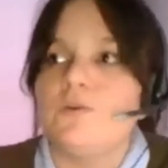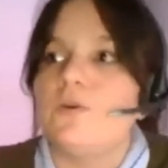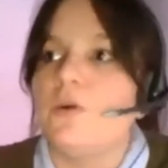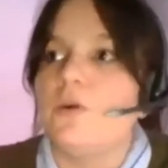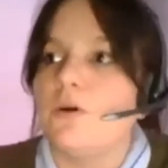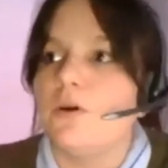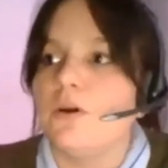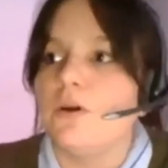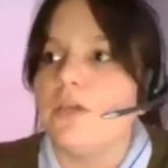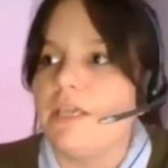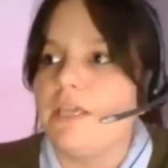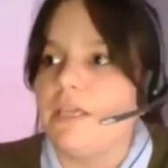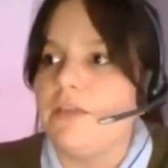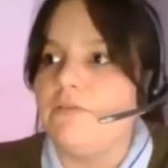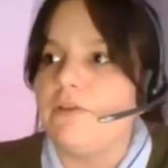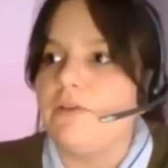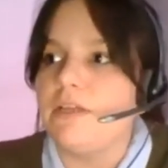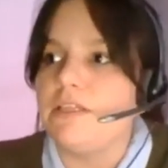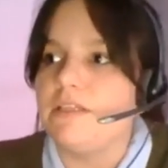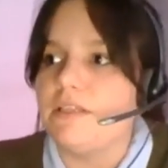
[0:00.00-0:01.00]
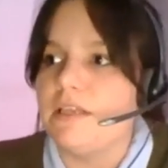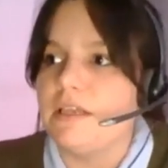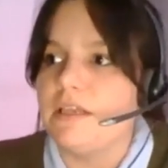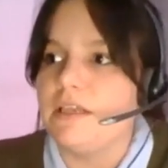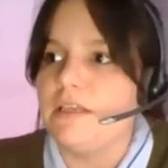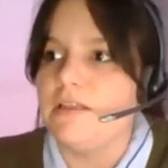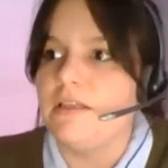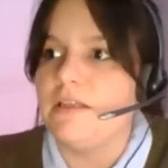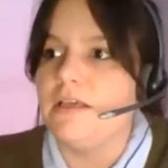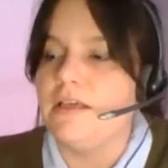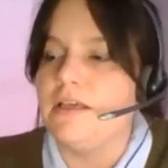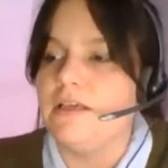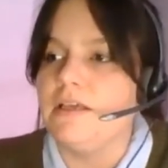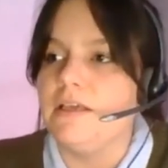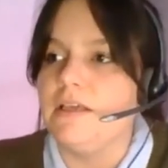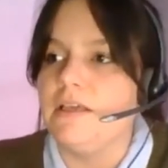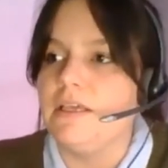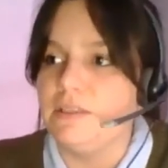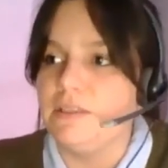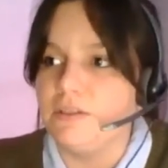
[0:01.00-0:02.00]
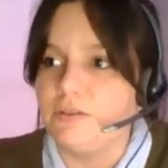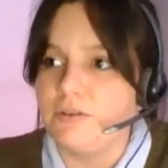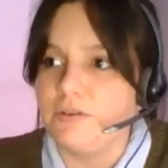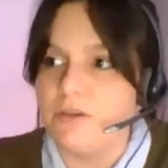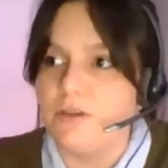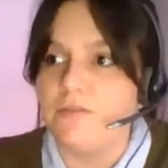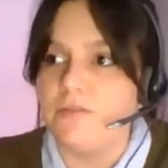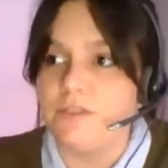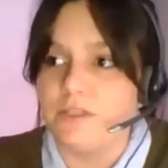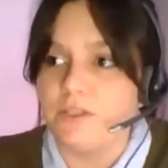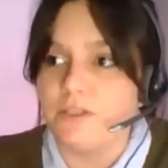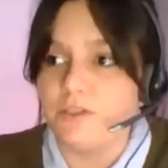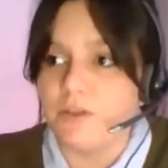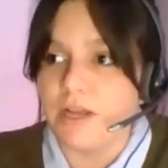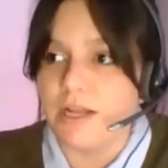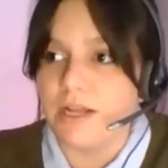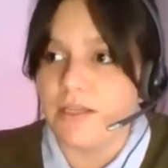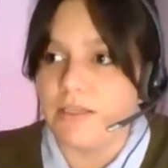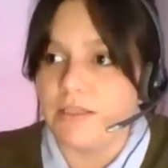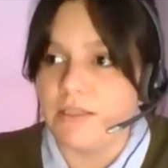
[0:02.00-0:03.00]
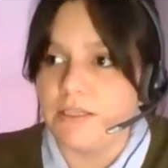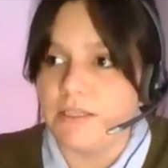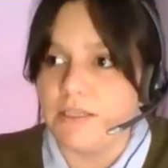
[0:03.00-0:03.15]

he writes the history of sexuality.